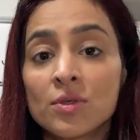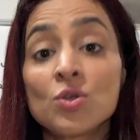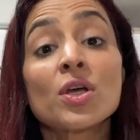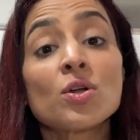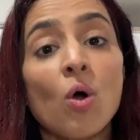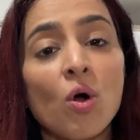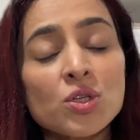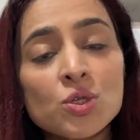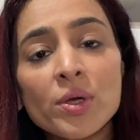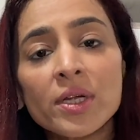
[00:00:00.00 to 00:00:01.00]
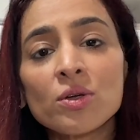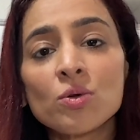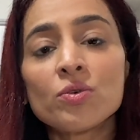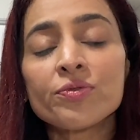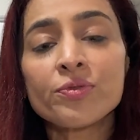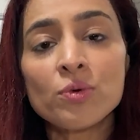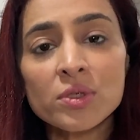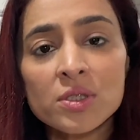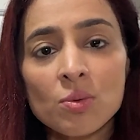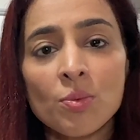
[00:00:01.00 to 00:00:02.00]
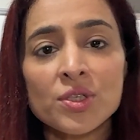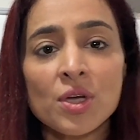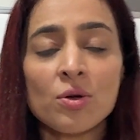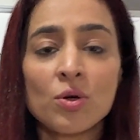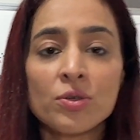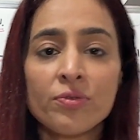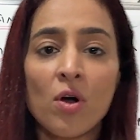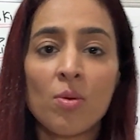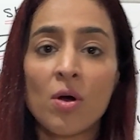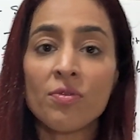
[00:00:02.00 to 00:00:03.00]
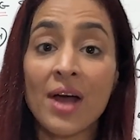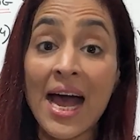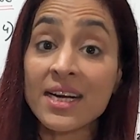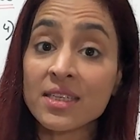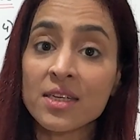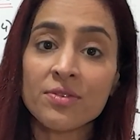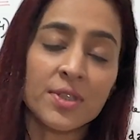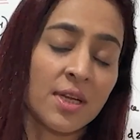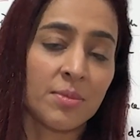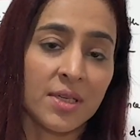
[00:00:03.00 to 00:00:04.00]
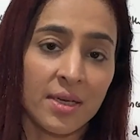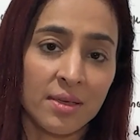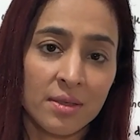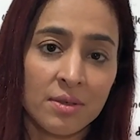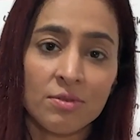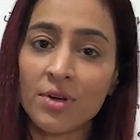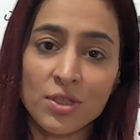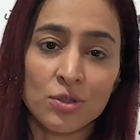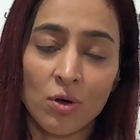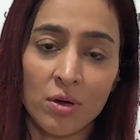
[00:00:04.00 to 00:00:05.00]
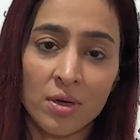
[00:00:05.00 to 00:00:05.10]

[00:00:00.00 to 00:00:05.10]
You can also include foods which are good form of active vitamin A, retinol,